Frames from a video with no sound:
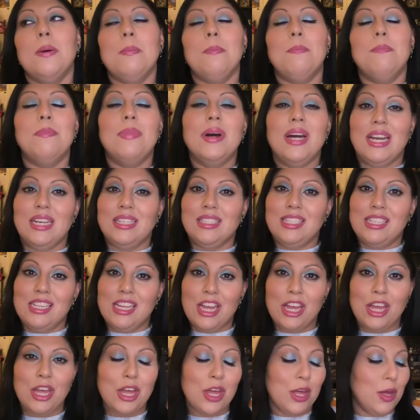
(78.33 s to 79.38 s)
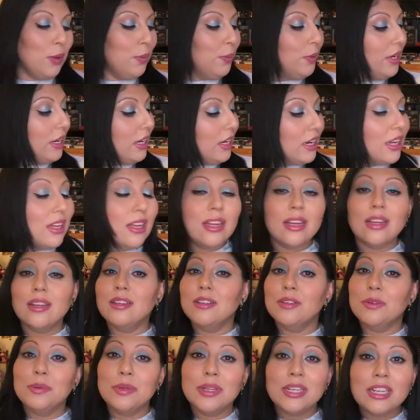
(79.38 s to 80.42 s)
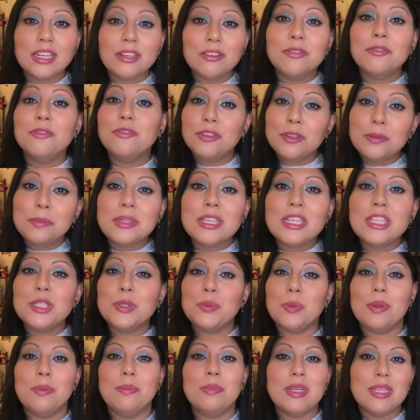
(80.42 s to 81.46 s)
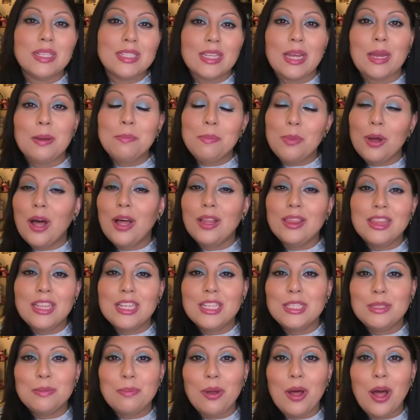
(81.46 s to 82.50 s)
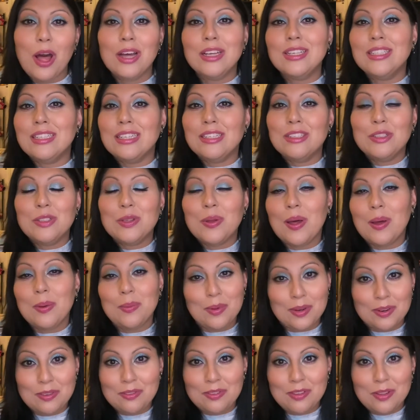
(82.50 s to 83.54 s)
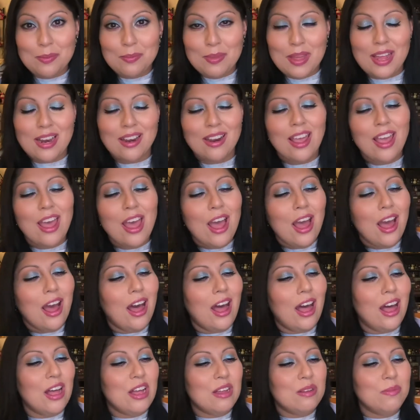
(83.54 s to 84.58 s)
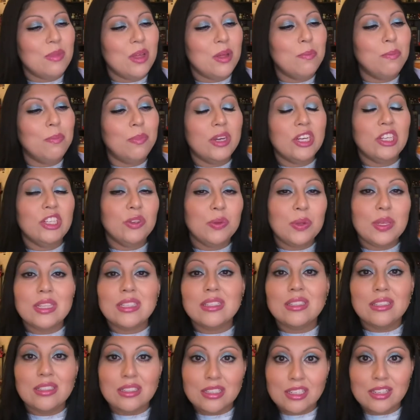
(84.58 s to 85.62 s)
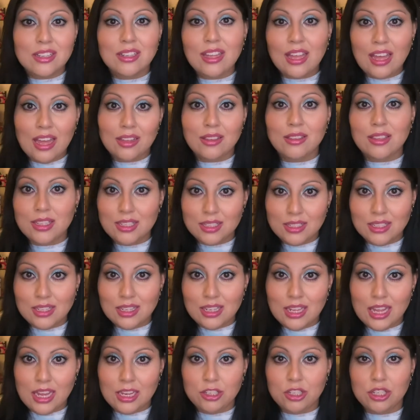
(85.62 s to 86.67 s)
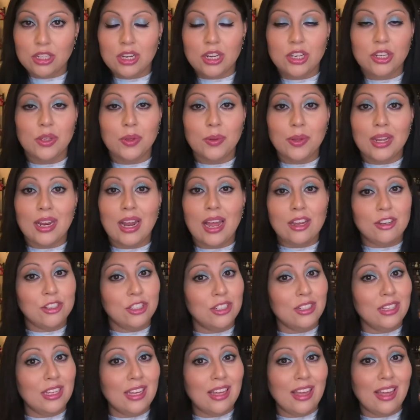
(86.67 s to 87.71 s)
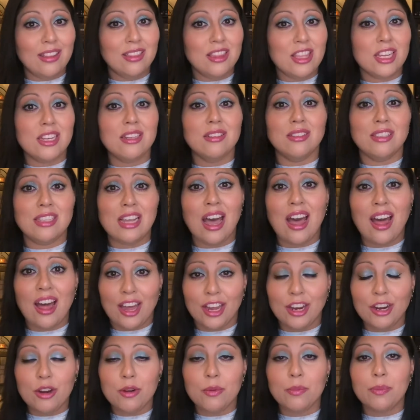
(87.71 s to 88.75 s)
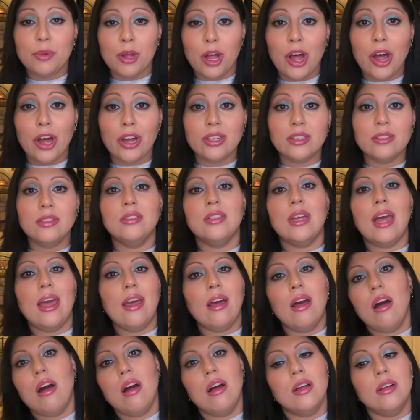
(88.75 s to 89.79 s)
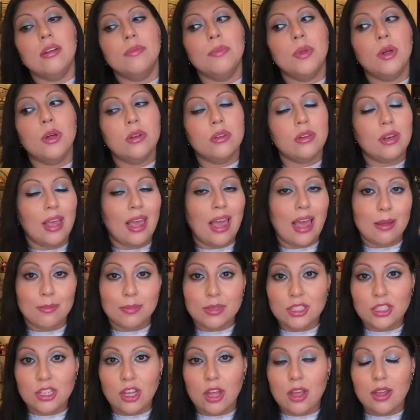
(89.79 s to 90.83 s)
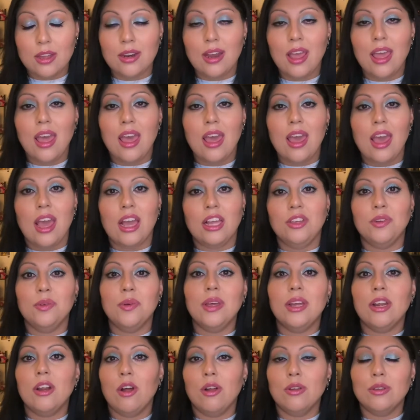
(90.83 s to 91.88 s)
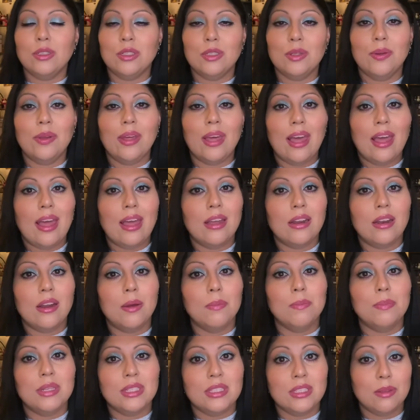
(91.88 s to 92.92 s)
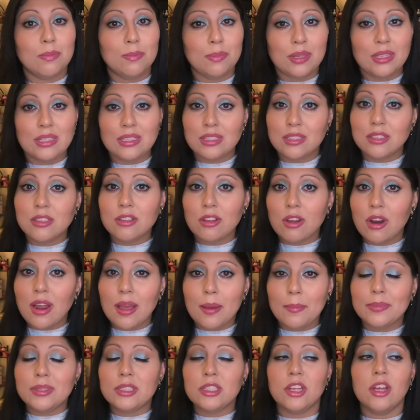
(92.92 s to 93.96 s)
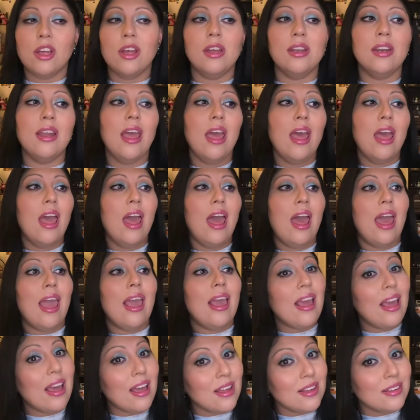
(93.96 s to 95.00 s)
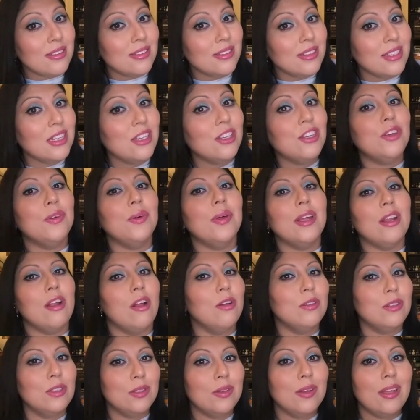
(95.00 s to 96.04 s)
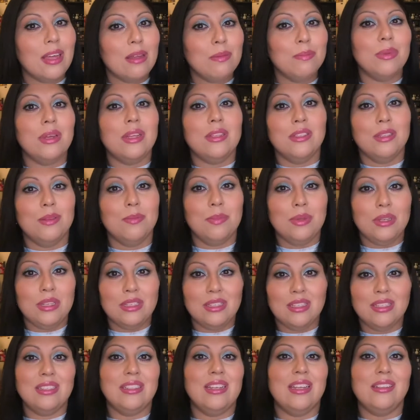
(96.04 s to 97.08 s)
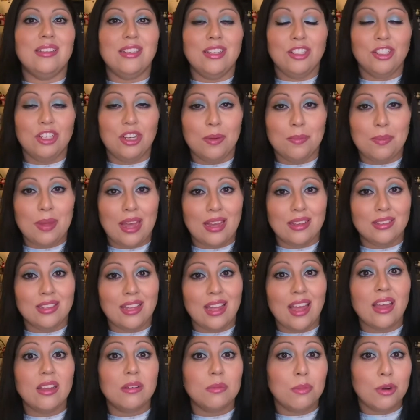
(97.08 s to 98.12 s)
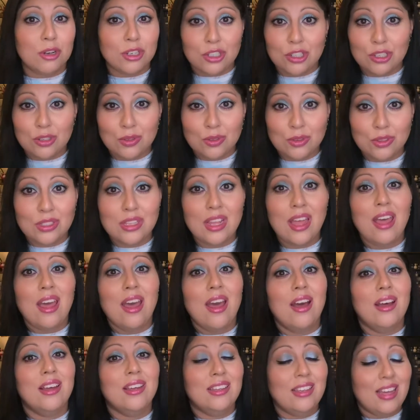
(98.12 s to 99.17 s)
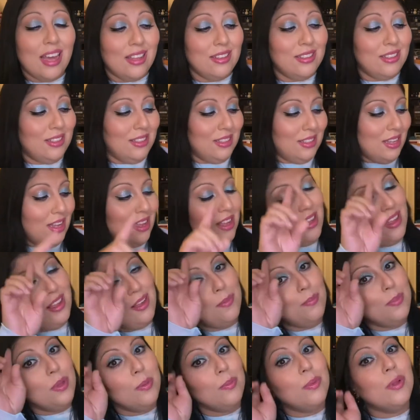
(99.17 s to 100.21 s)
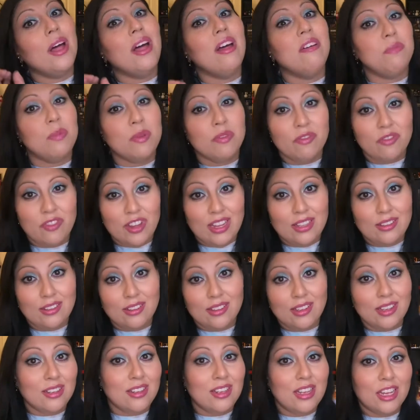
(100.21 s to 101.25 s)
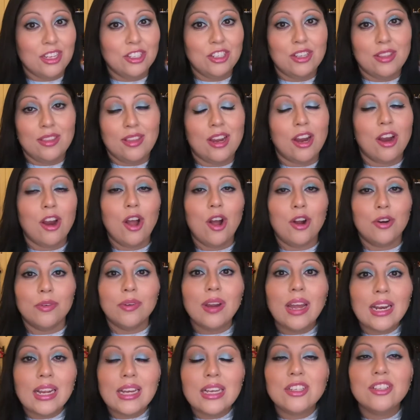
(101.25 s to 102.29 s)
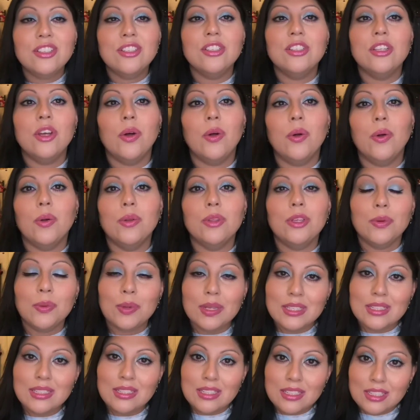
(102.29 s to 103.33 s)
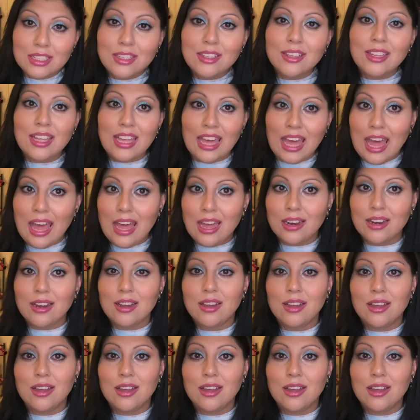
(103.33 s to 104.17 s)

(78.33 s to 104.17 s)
but we're gonna film this one because I bought this box and so I want to film it. But you can still get this collection. You can actually get the entire box on Amazon, and you can also get bits and pieces on Amazon, and you can also get bits and pieces at TJ Maxx and Marshall's. Yes, people have been finding the collection there already, so you can still get